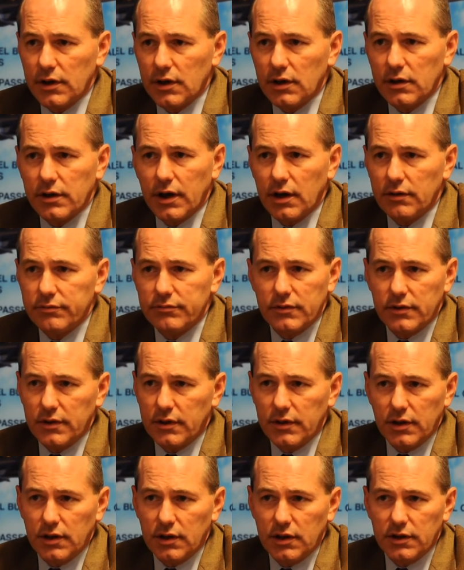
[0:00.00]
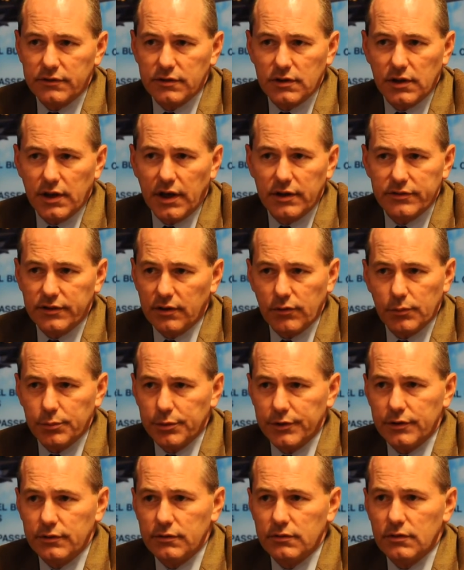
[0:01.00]
aircraft in its class ever
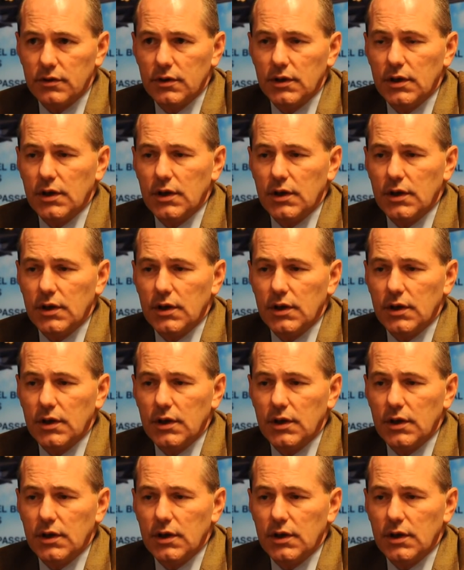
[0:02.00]
produced.